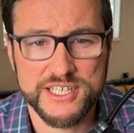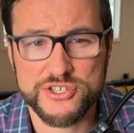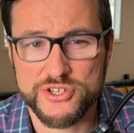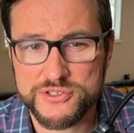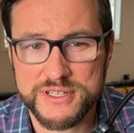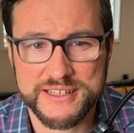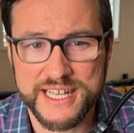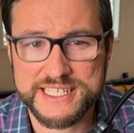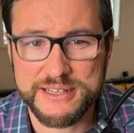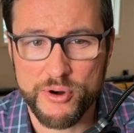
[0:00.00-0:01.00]
So those are the
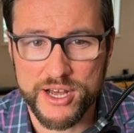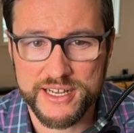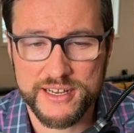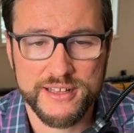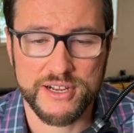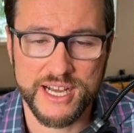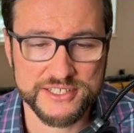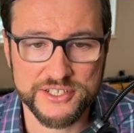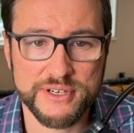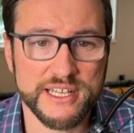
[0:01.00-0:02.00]
things he wanted:
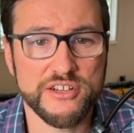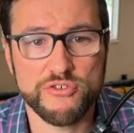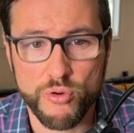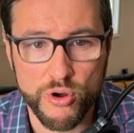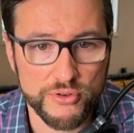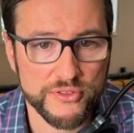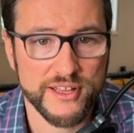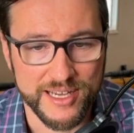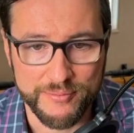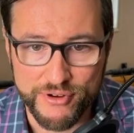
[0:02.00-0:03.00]
continuity, growth,
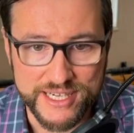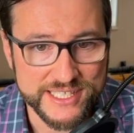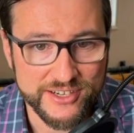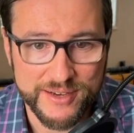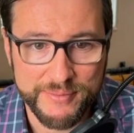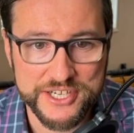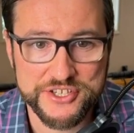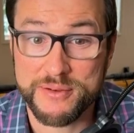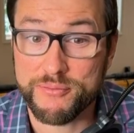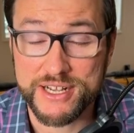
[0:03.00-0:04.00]
embracing
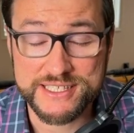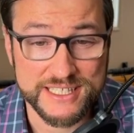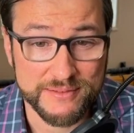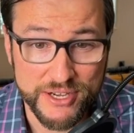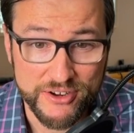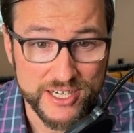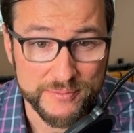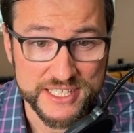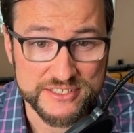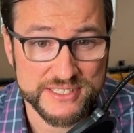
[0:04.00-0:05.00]
automation, embracing the parent
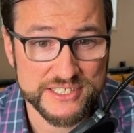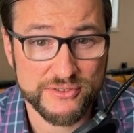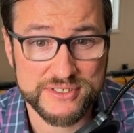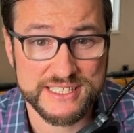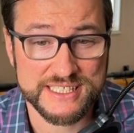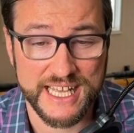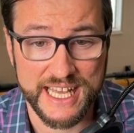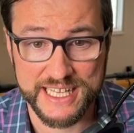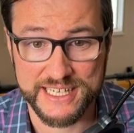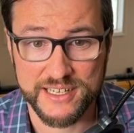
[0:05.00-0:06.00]
company's resources,
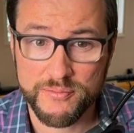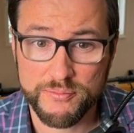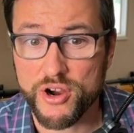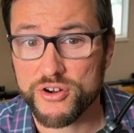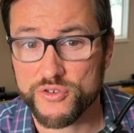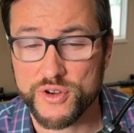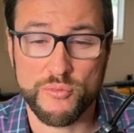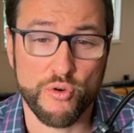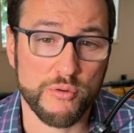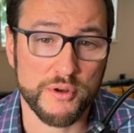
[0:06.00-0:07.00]
and partnering
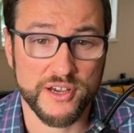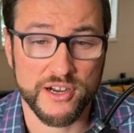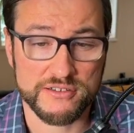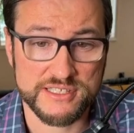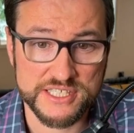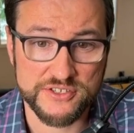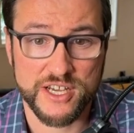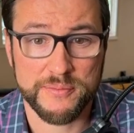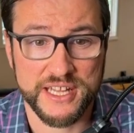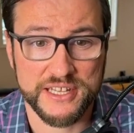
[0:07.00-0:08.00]
more with our sister
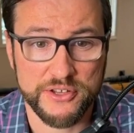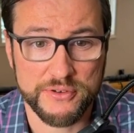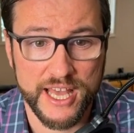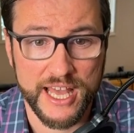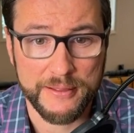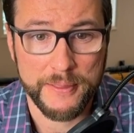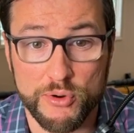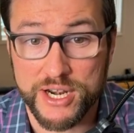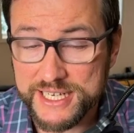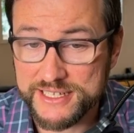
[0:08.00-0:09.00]
company in the UK.
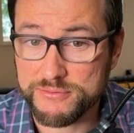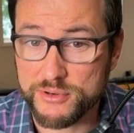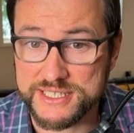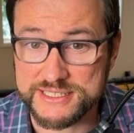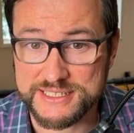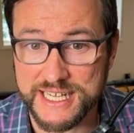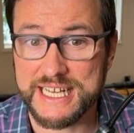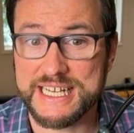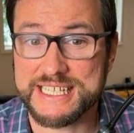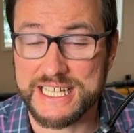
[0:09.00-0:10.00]
What I did was,
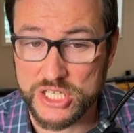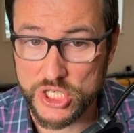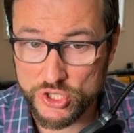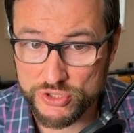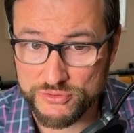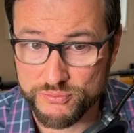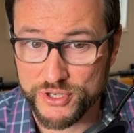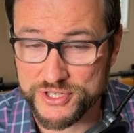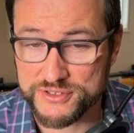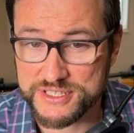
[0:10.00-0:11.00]
as I learned
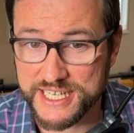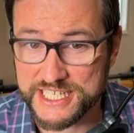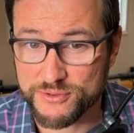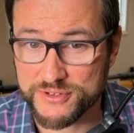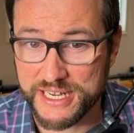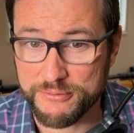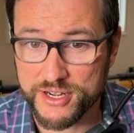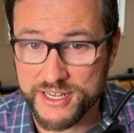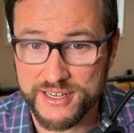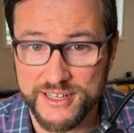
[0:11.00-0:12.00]
what those things were that he
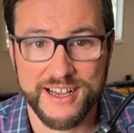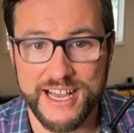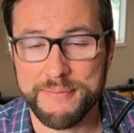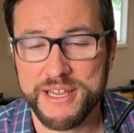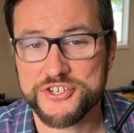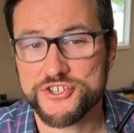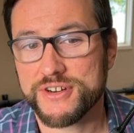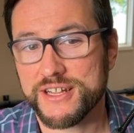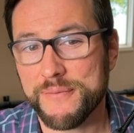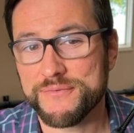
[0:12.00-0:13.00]
wanted, I made sure
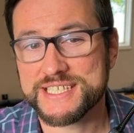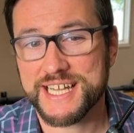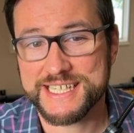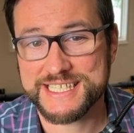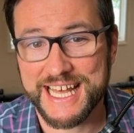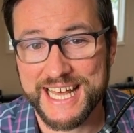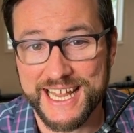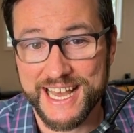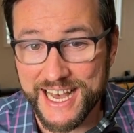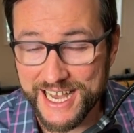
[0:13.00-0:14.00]
to emphasize
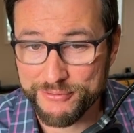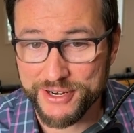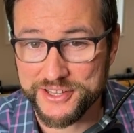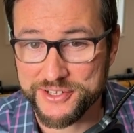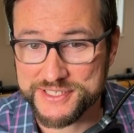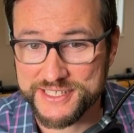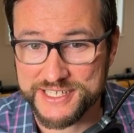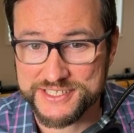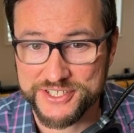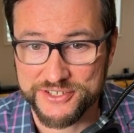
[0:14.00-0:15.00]
that I wanted those
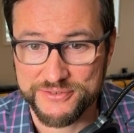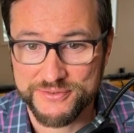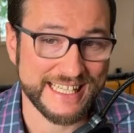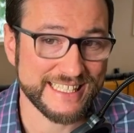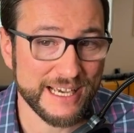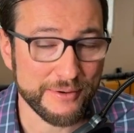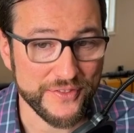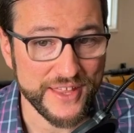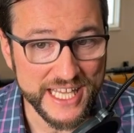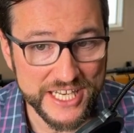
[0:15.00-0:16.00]
things too. I did that
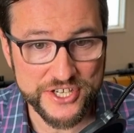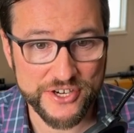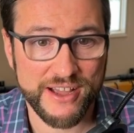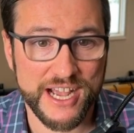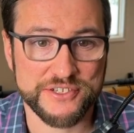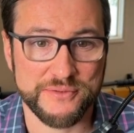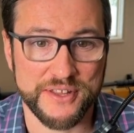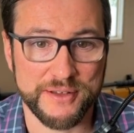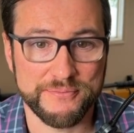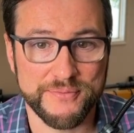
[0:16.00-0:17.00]
with each interaction with
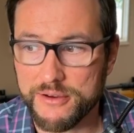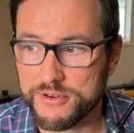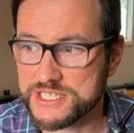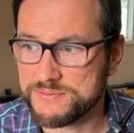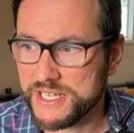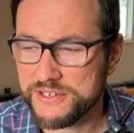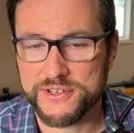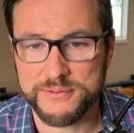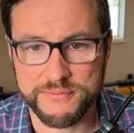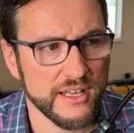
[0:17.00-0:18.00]
him. I would explain to
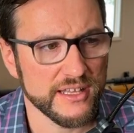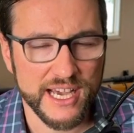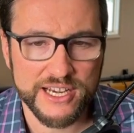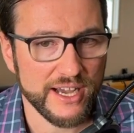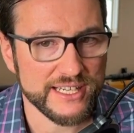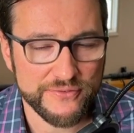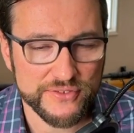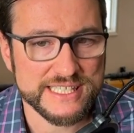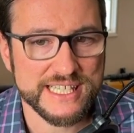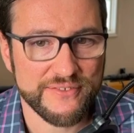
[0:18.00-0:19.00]
him, yeah, no, I
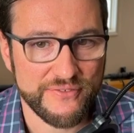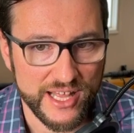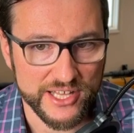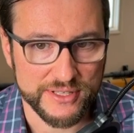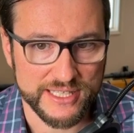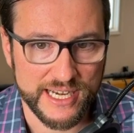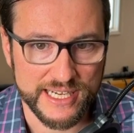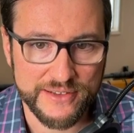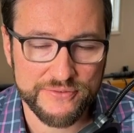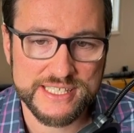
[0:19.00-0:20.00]
definitely see the value in that. I
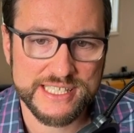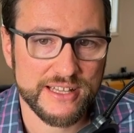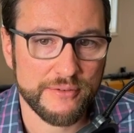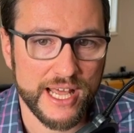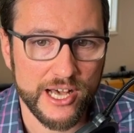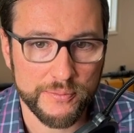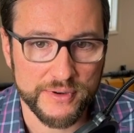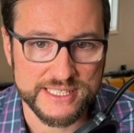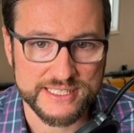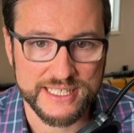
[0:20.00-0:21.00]
definitely see how that would help
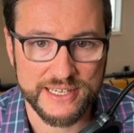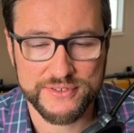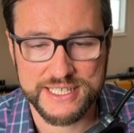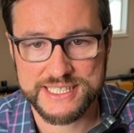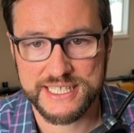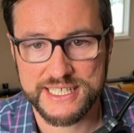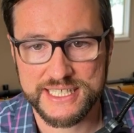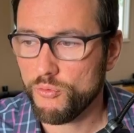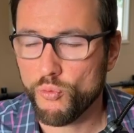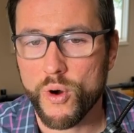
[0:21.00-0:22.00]
us. I definitely
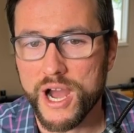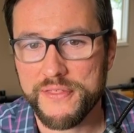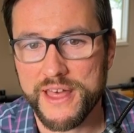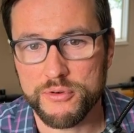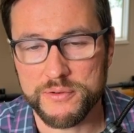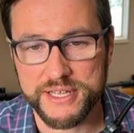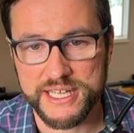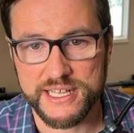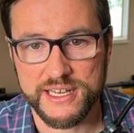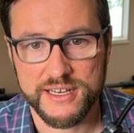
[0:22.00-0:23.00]
see why that would
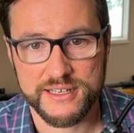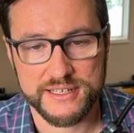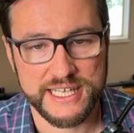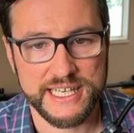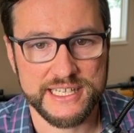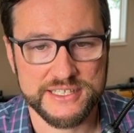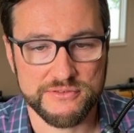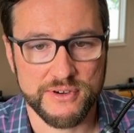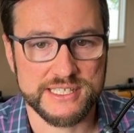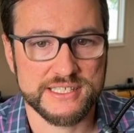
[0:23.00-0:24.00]
be key
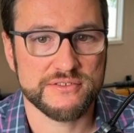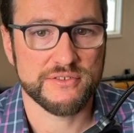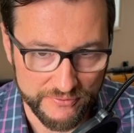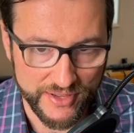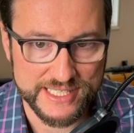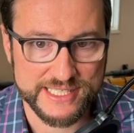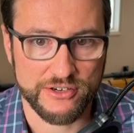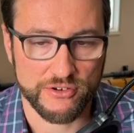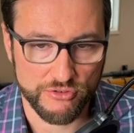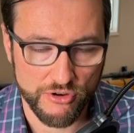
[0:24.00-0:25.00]
to us advancing
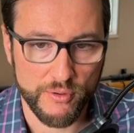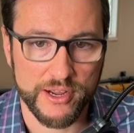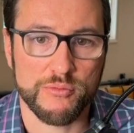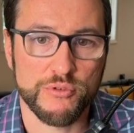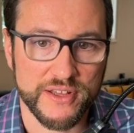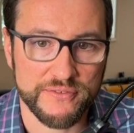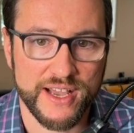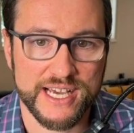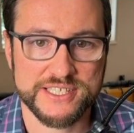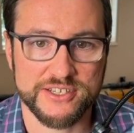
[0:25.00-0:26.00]
or growing or moving
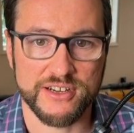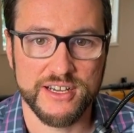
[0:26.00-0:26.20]
faster.